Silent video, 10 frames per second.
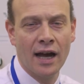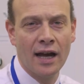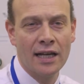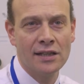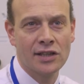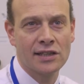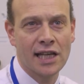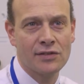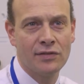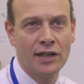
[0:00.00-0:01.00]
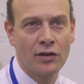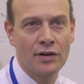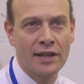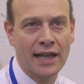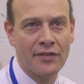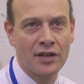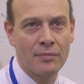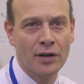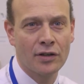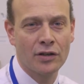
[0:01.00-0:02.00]
He successfully got rid of the catheter
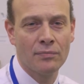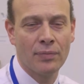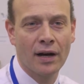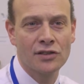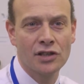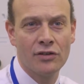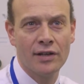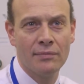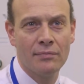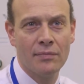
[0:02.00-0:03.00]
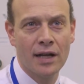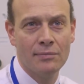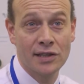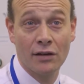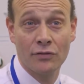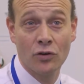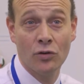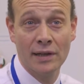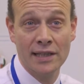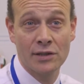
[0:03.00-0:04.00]
but couldn't pass urine himself
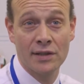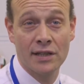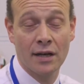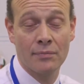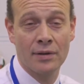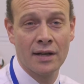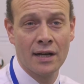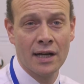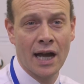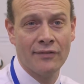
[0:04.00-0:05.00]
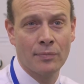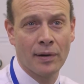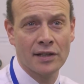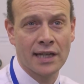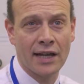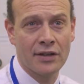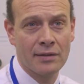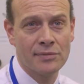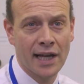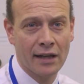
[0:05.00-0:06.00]
normally, so ended up having to pass the catheter
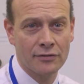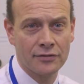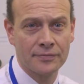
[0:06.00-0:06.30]
himself.